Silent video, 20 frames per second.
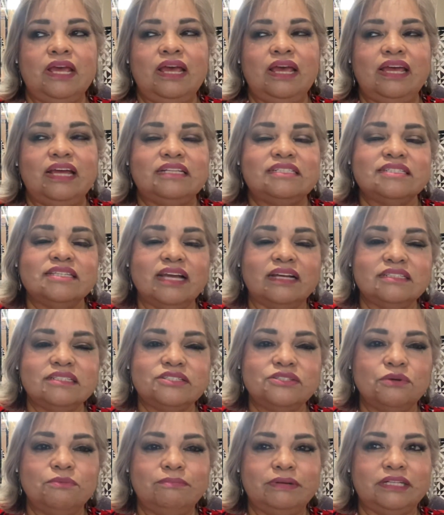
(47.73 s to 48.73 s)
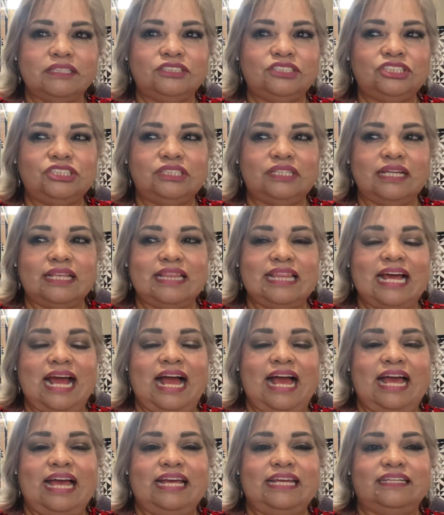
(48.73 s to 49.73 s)
It's not so much
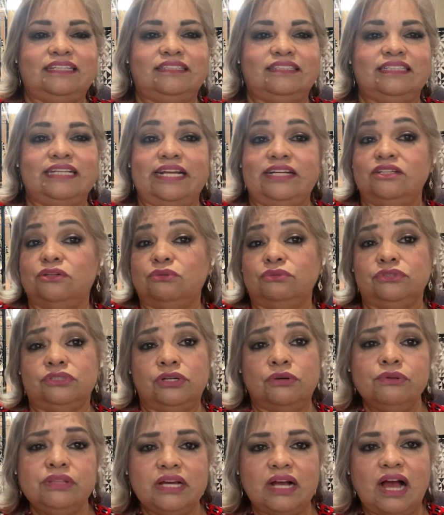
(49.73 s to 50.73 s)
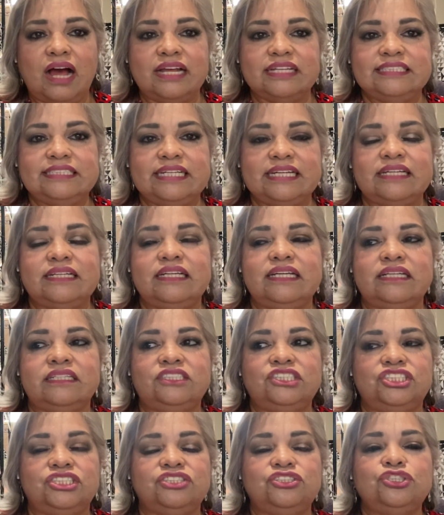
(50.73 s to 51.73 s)
that they don't know the content,
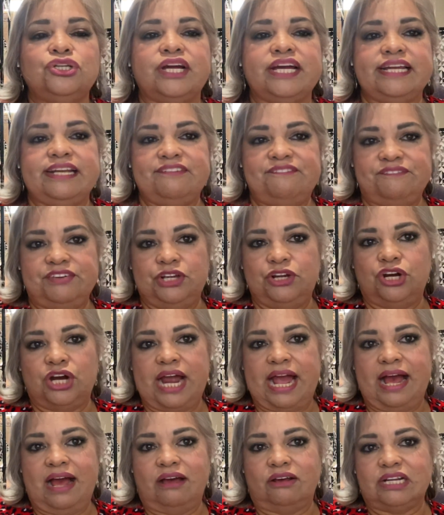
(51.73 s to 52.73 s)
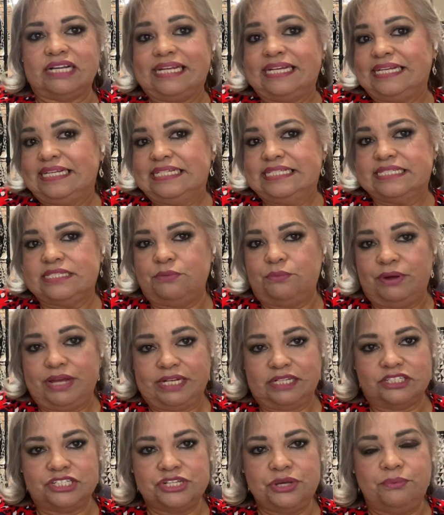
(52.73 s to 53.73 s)
it's just trying to figure out an easy way
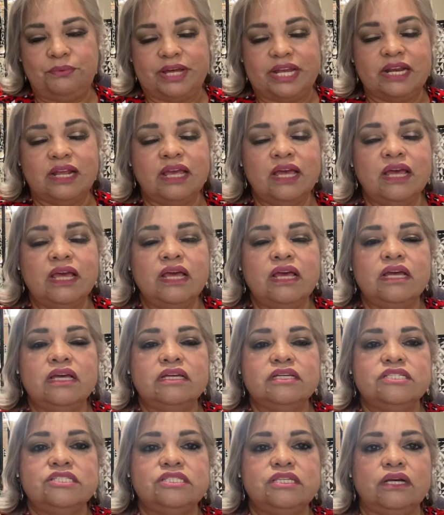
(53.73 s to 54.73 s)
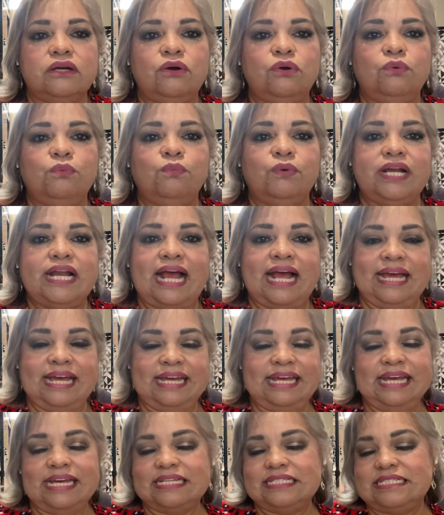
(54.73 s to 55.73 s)
to do it. So what
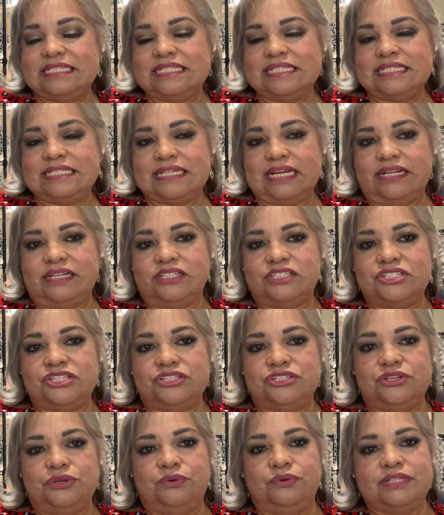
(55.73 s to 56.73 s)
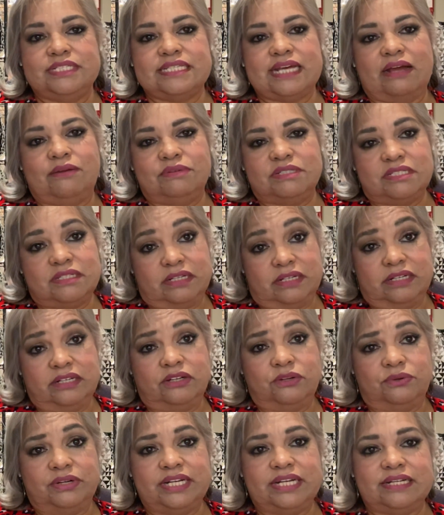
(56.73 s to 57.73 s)
I had decided to do is I was going to
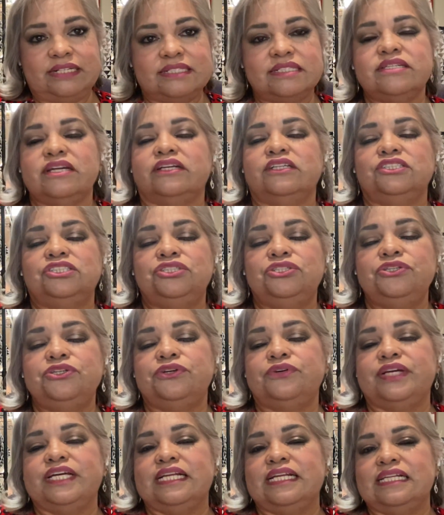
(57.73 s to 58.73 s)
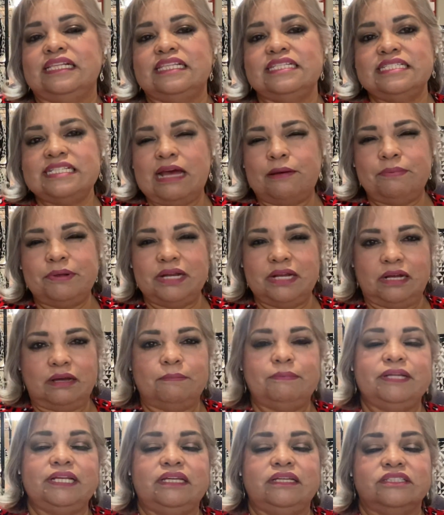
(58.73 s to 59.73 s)
go ahead and start tutoring, and this happened a
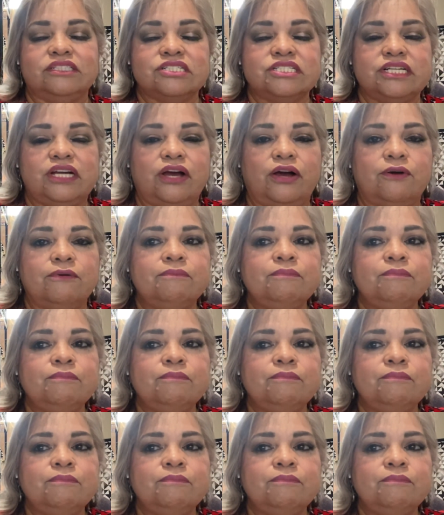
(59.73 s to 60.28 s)
couple of years ago.